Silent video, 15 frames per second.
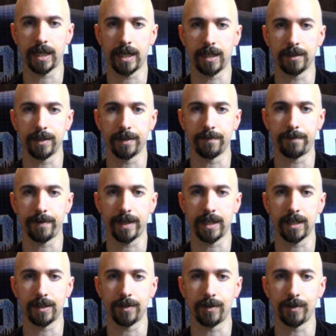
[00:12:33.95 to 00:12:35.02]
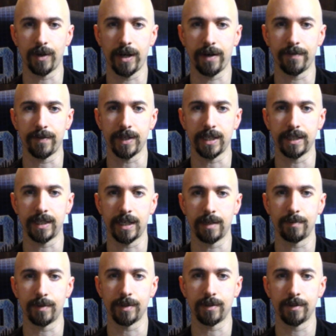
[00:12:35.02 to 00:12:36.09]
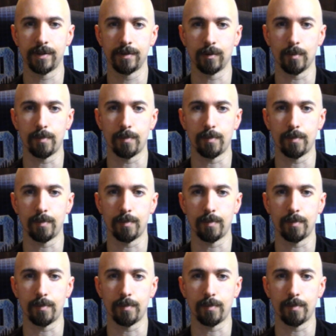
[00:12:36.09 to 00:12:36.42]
Alien fan, you have the Diamond or